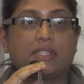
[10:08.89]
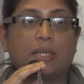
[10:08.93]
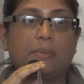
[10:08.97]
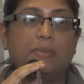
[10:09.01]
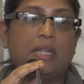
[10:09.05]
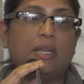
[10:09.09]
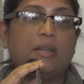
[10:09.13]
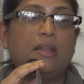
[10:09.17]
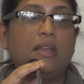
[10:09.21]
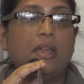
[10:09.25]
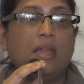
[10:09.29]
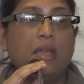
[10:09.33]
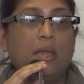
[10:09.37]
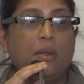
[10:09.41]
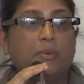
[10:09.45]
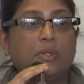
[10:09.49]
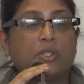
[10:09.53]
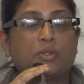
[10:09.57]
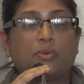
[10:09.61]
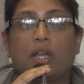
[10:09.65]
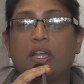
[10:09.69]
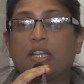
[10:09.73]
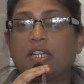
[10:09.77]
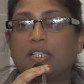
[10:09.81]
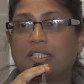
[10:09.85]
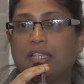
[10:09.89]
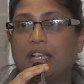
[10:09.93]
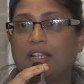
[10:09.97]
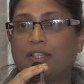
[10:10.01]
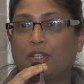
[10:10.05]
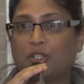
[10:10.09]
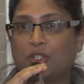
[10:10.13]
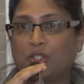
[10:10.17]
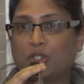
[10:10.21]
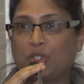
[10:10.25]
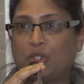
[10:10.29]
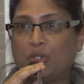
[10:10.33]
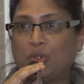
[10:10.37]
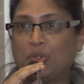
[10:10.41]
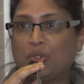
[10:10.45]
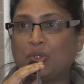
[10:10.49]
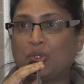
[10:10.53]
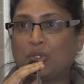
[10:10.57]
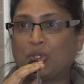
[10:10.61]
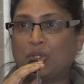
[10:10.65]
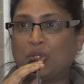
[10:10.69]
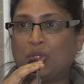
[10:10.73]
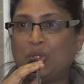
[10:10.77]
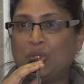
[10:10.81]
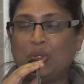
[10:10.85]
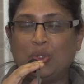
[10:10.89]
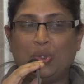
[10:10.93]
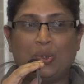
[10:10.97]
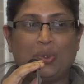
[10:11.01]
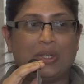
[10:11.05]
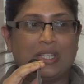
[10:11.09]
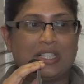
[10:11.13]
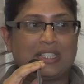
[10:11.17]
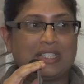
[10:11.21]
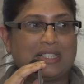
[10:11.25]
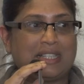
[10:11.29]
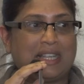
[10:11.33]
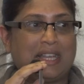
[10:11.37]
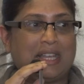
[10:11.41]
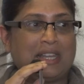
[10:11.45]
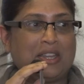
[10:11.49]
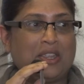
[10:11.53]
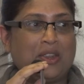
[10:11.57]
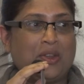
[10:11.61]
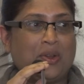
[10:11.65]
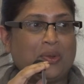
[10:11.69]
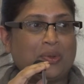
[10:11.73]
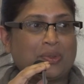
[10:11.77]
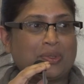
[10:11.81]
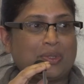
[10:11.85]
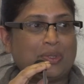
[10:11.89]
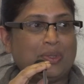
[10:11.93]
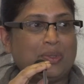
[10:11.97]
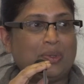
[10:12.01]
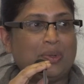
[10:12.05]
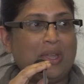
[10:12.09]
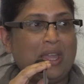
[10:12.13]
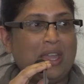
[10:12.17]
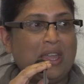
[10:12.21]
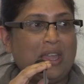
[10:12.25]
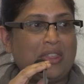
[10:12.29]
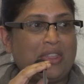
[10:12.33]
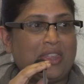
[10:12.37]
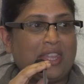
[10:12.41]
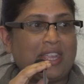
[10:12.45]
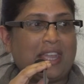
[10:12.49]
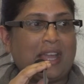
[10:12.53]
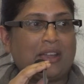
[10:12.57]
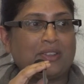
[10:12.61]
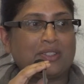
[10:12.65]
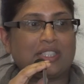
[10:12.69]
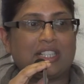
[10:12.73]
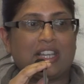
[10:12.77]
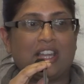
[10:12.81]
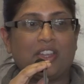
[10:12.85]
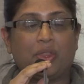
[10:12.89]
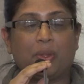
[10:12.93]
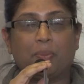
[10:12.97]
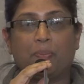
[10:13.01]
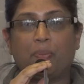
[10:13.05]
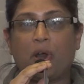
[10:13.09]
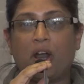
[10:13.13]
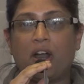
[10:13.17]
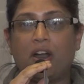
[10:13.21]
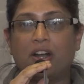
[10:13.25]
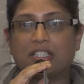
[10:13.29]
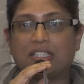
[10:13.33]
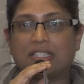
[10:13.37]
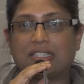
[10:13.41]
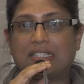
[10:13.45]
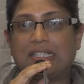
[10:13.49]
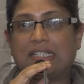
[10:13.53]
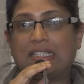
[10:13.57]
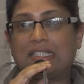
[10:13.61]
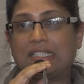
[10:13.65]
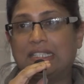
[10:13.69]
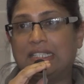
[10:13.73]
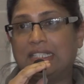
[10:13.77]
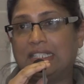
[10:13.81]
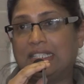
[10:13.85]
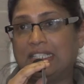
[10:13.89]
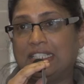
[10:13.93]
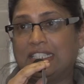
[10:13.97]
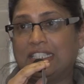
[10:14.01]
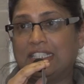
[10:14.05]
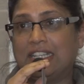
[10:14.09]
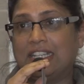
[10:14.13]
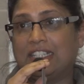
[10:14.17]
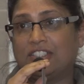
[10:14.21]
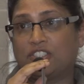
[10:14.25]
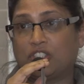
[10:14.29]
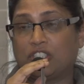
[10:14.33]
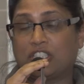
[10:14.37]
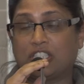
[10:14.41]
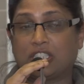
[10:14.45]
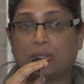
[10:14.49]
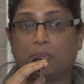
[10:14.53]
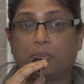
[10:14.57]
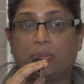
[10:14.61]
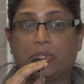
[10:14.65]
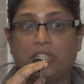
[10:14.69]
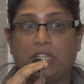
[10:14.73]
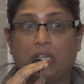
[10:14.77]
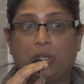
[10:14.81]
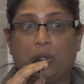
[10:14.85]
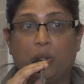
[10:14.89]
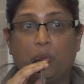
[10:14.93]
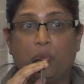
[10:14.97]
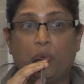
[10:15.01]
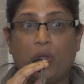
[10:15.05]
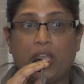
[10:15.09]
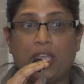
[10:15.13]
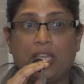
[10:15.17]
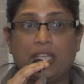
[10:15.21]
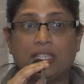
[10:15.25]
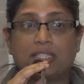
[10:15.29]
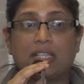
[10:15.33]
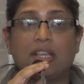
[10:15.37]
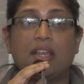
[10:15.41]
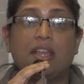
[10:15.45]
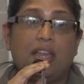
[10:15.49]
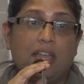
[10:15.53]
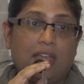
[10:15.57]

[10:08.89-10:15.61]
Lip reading: I mean, we try to tell our students too is that, you know, to think outside the box, think in interdisciplinary ways,